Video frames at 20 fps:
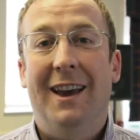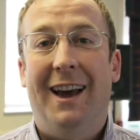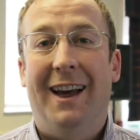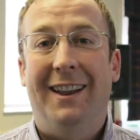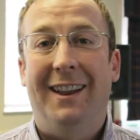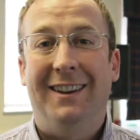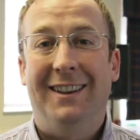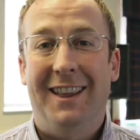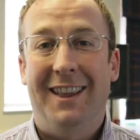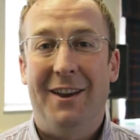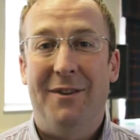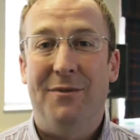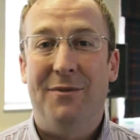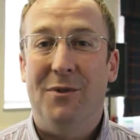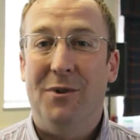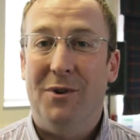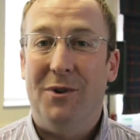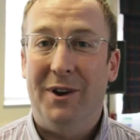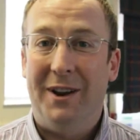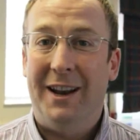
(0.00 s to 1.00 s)
and
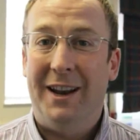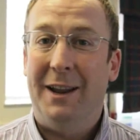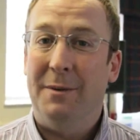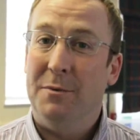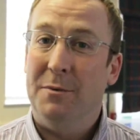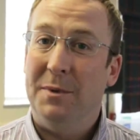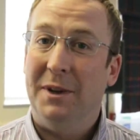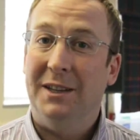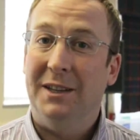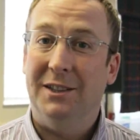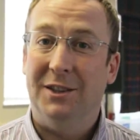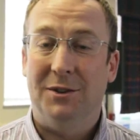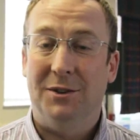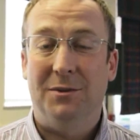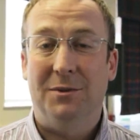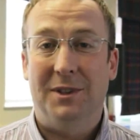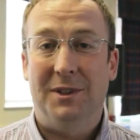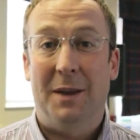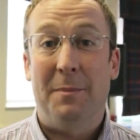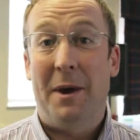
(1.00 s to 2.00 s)
therefore enable me
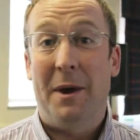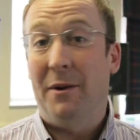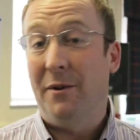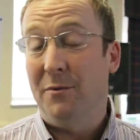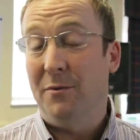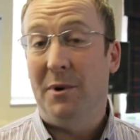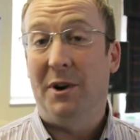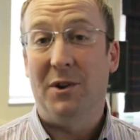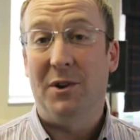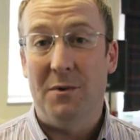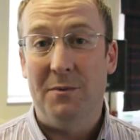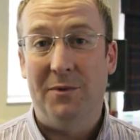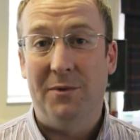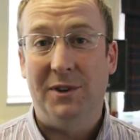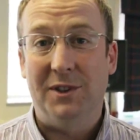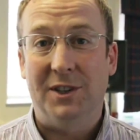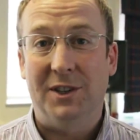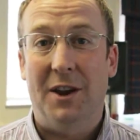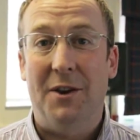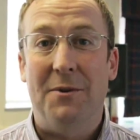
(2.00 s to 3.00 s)
to step out of my
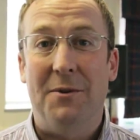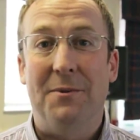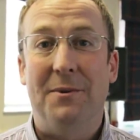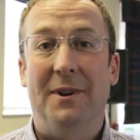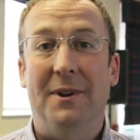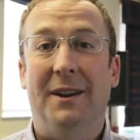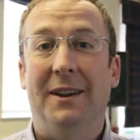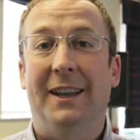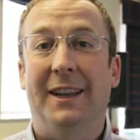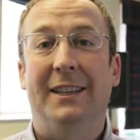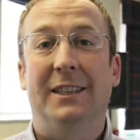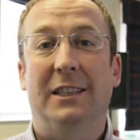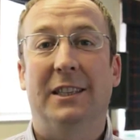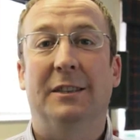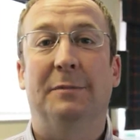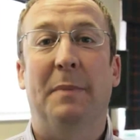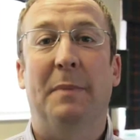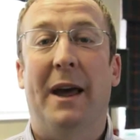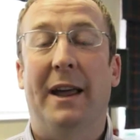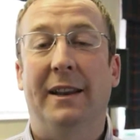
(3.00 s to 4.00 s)
comfort zone and
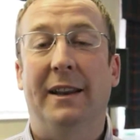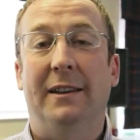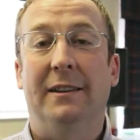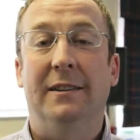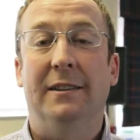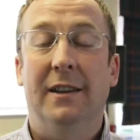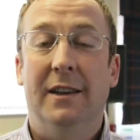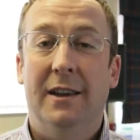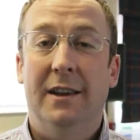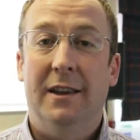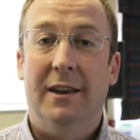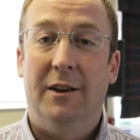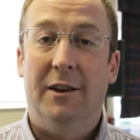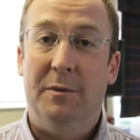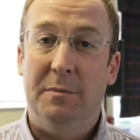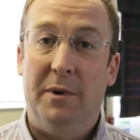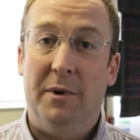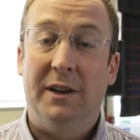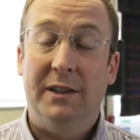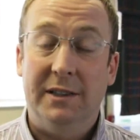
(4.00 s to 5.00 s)
expand
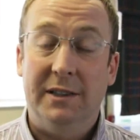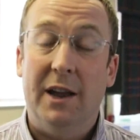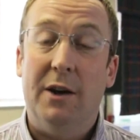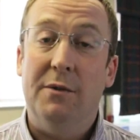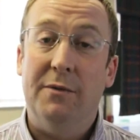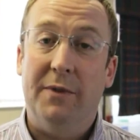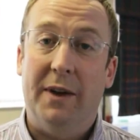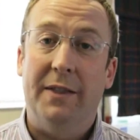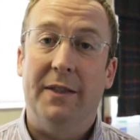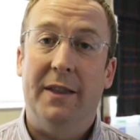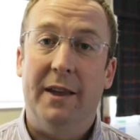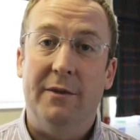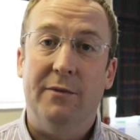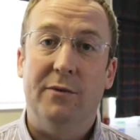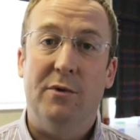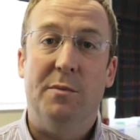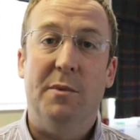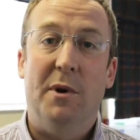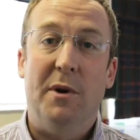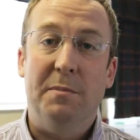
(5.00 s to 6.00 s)
myself and
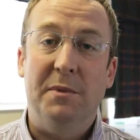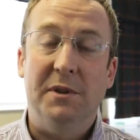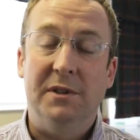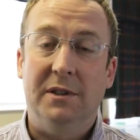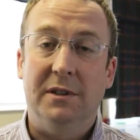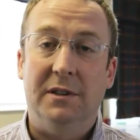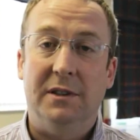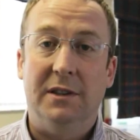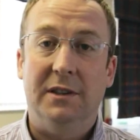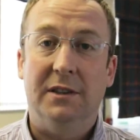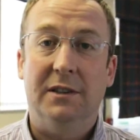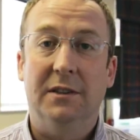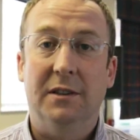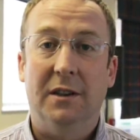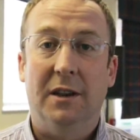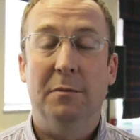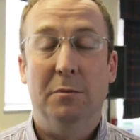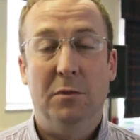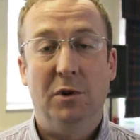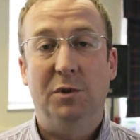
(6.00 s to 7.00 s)
therefore my businesses
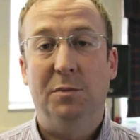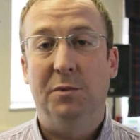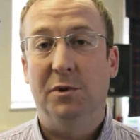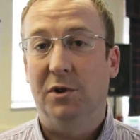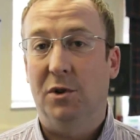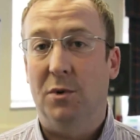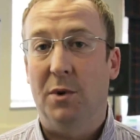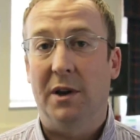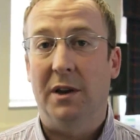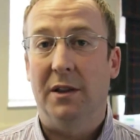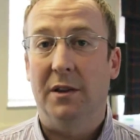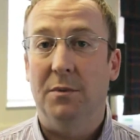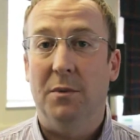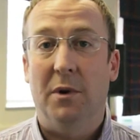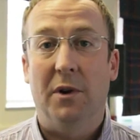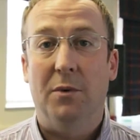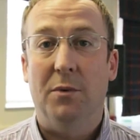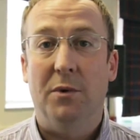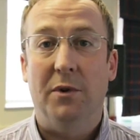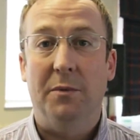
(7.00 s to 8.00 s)
much quicker than
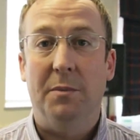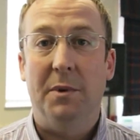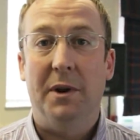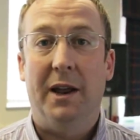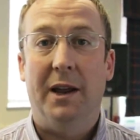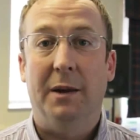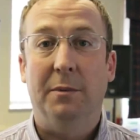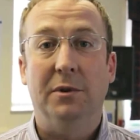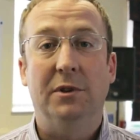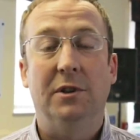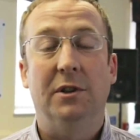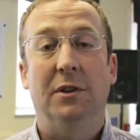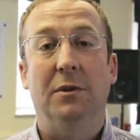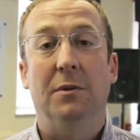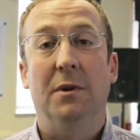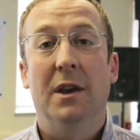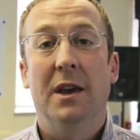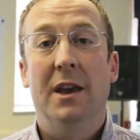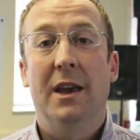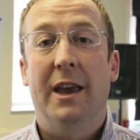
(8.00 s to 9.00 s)
what I would have been able
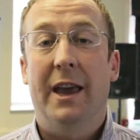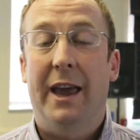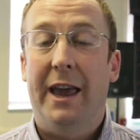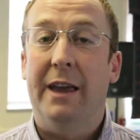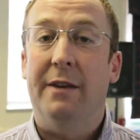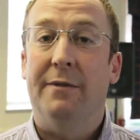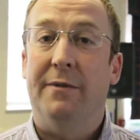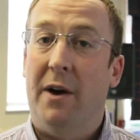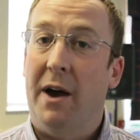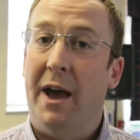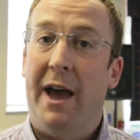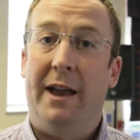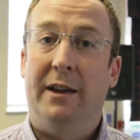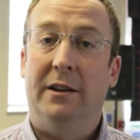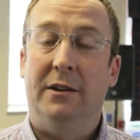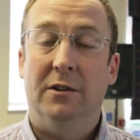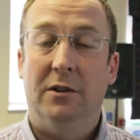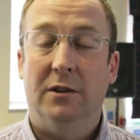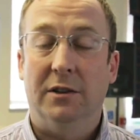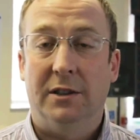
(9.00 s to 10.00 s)
to if I
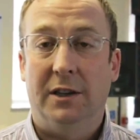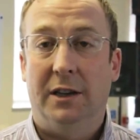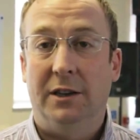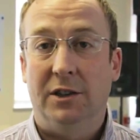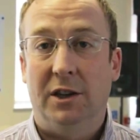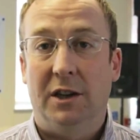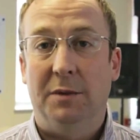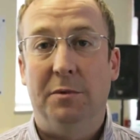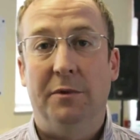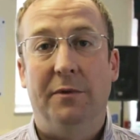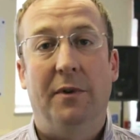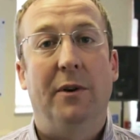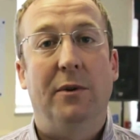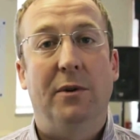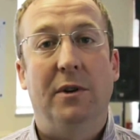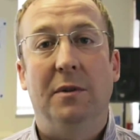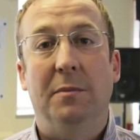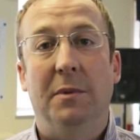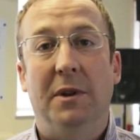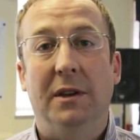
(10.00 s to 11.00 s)
hadn't got Sanjay
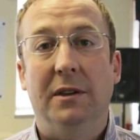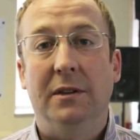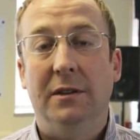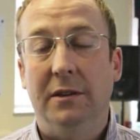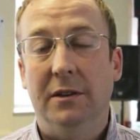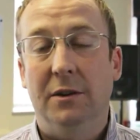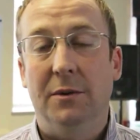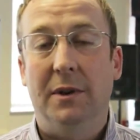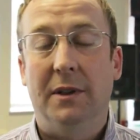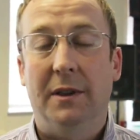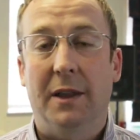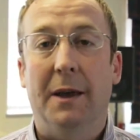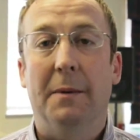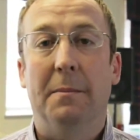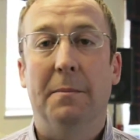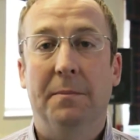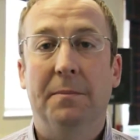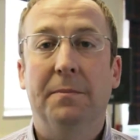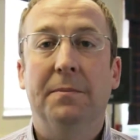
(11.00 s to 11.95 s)
provoking me into doing that.